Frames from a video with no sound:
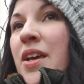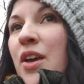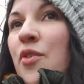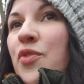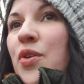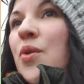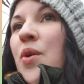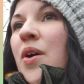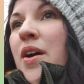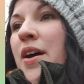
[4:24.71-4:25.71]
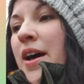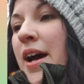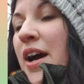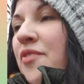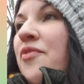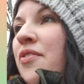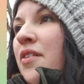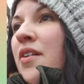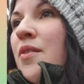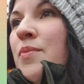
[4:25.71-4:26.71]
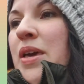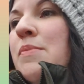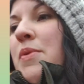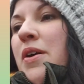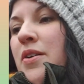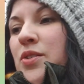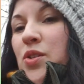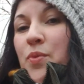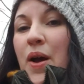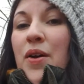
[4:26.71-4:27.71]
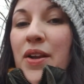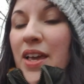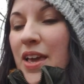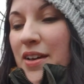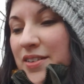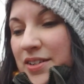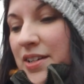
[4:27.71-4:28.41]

if you have people surrounding you.